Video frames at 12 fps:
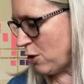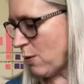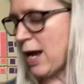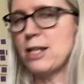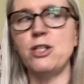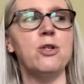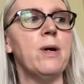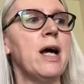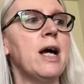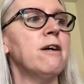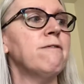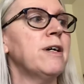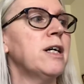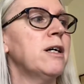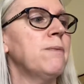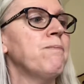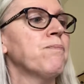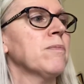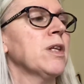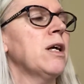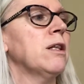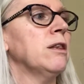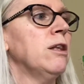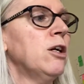I do have a
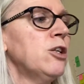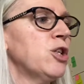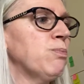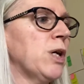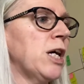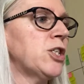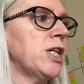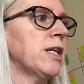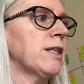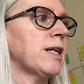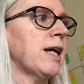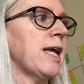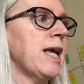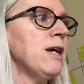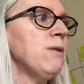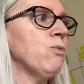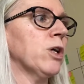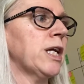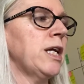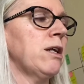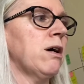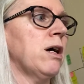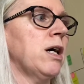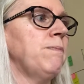larger project that I am working
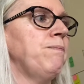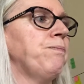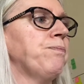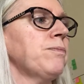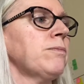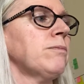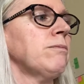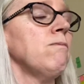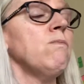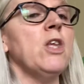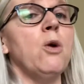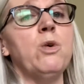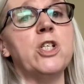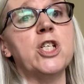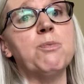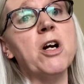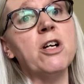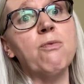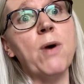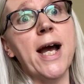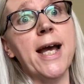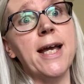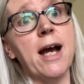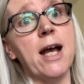on, which is part of
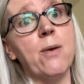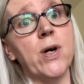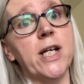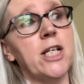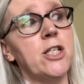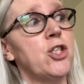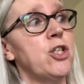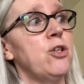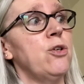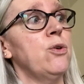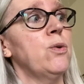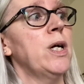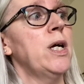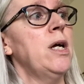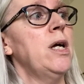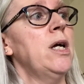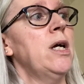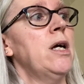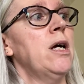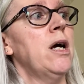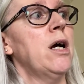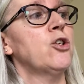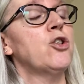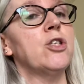why I wanted to
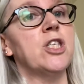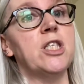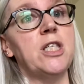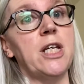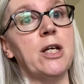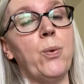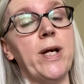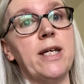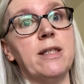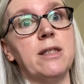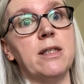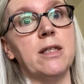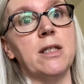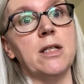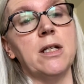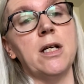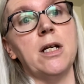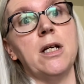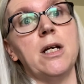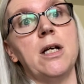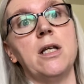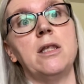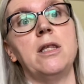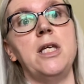stick with
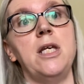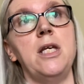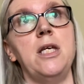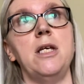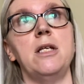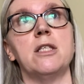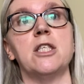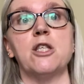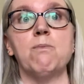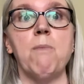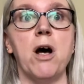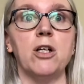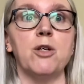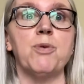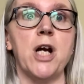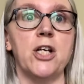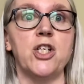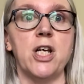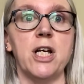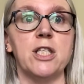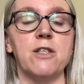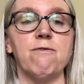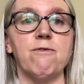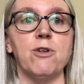the smaller
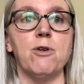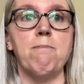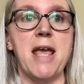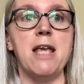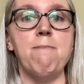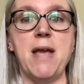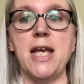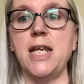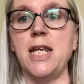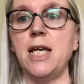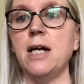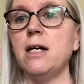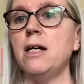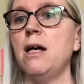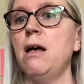projects for May Mania,